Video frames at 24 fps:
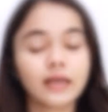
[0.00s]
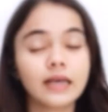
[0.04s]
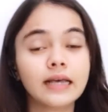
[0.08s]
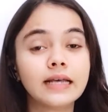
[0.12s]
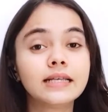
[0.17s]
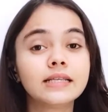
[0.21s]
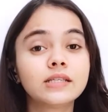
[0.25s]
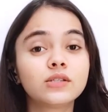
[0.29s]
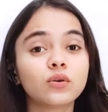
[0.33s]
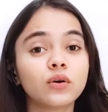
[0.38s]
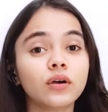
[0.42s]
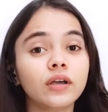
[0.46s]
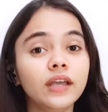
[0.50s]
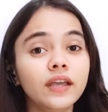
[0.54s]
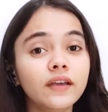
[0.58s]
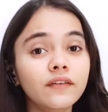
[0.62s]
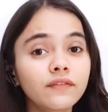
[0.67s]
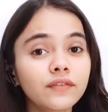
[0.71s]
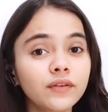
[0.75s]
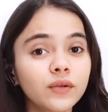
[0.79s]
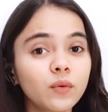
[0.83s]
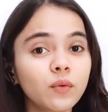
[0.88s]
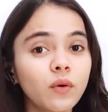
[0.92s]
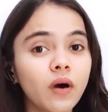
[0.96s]
So
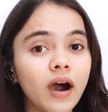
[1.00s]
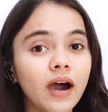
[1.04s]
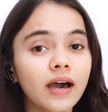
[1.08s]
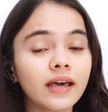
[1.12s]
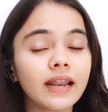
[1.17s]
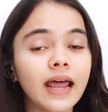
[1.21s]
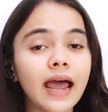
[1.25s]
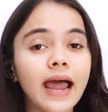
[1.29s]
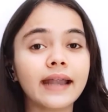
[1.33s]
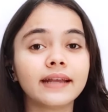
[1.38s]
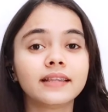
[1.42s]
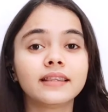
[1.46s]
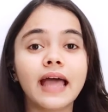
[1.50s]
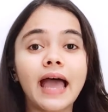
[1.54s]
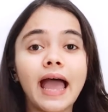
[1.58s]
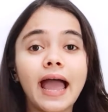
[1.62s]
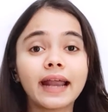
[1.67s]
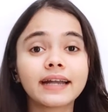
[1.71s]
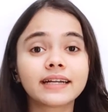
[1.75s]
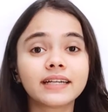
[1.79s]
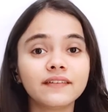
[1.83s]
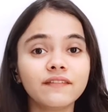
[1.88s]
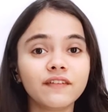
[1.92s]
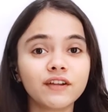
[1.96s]
if you are at the
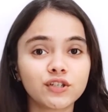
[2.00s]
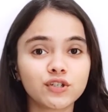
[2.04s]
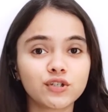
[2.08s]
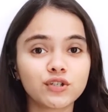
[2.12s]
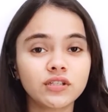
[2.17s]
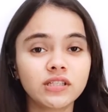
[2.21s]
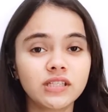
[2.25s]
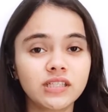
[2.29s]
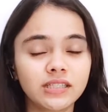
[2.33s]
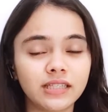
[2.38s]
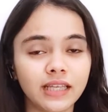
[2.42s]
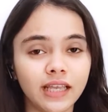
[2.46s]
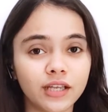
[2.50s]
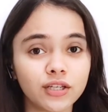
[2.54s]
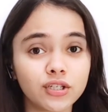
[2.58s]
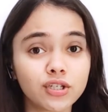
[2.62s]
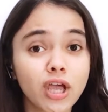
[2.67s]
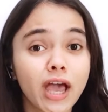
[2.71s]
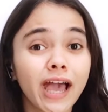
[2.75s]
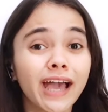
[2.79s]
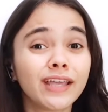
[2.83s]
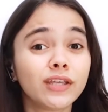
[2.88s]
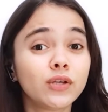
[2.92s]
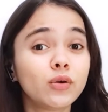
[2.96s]
activation stage,
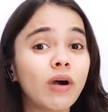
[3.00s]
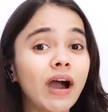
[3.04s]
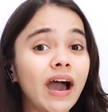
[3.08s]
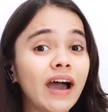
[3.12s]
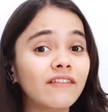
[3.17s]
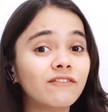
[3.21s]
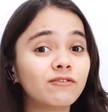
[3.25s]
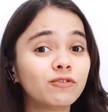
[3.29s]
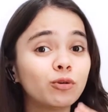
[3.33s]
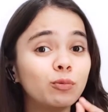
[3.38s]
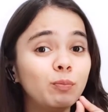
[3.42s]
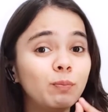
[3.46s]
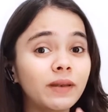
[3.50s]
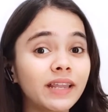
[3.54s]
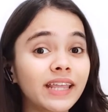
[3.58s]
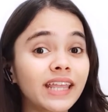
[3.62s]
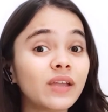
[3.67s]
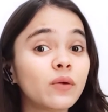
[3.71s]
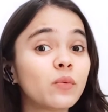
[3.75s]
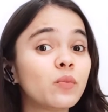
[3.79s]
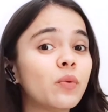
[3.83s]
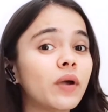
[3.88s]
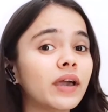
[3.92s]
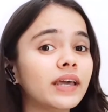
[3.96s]
you have to
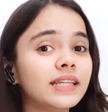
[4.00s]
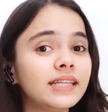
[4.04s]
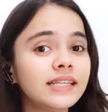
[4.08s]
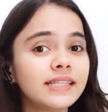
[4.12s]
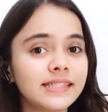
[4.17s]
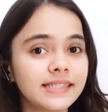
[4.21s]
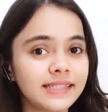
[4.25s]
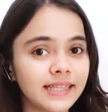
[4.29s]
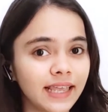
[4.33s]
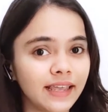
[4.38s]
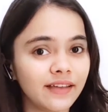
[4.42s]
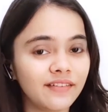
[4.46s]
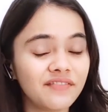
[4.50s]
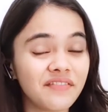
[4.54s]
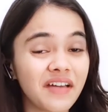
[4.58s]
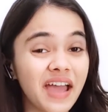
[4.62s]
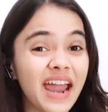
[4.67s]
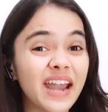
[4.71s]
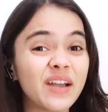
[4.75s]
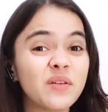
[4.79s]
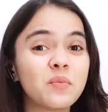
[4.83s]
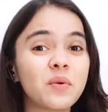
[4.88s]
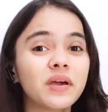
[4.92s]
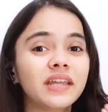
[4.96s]
play very safe
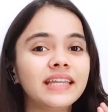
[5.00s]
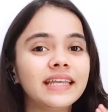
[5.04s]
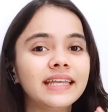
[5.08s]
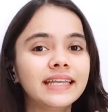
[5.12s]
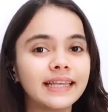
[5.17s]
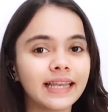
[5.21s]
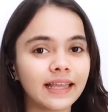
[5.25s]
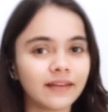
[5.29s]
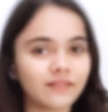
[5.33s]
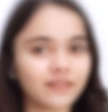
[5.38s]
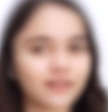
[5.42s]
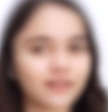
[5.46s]
and very clever.